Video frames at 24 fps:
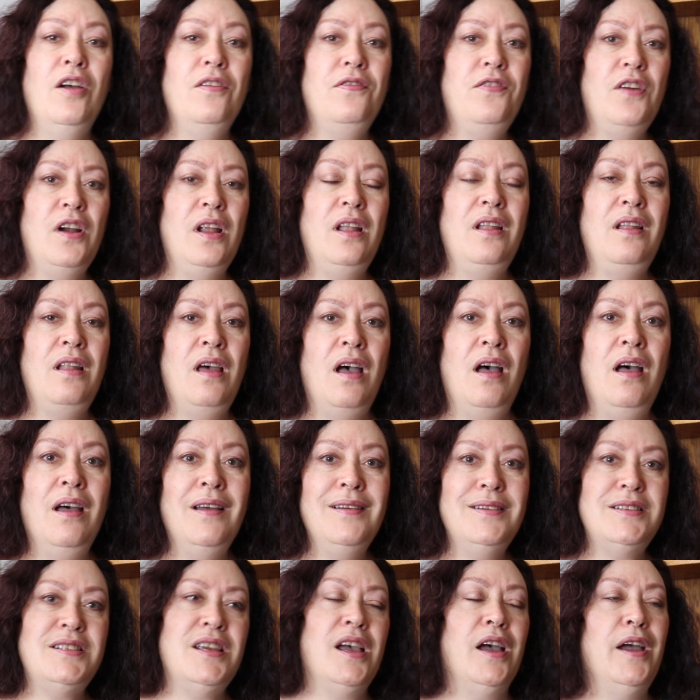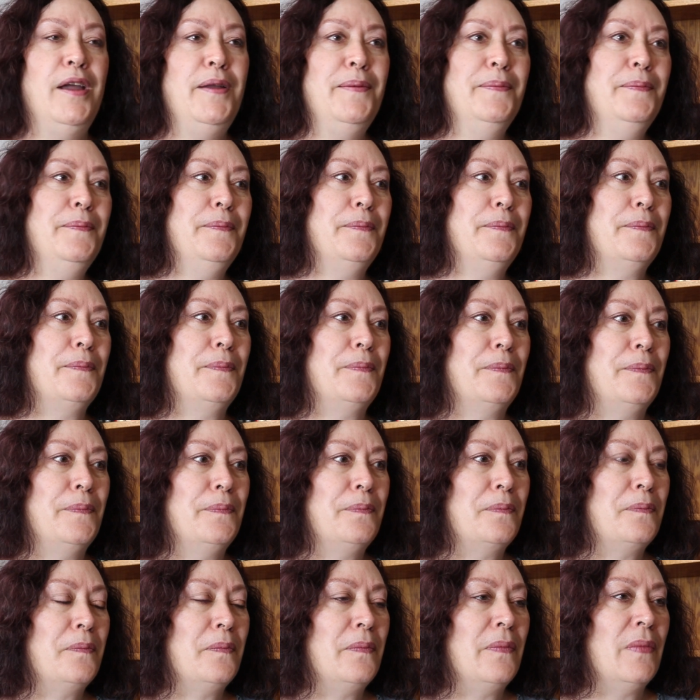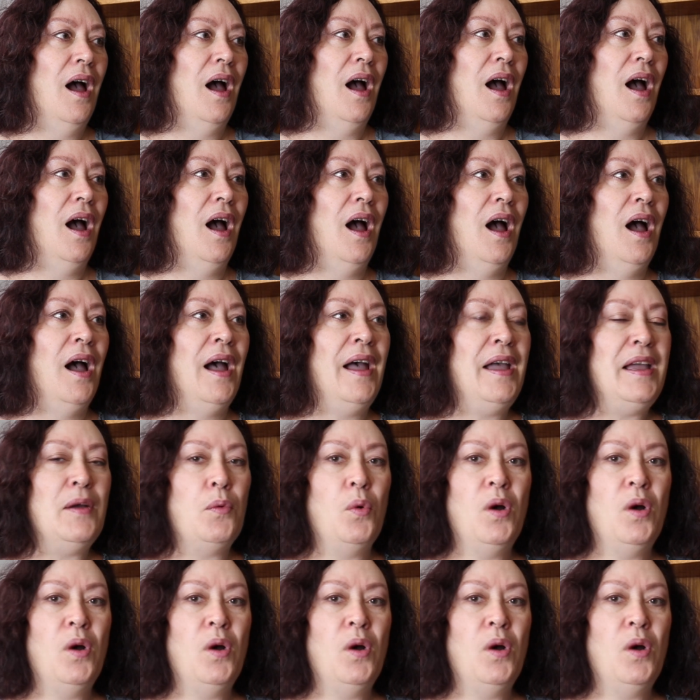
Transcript: For a long time, I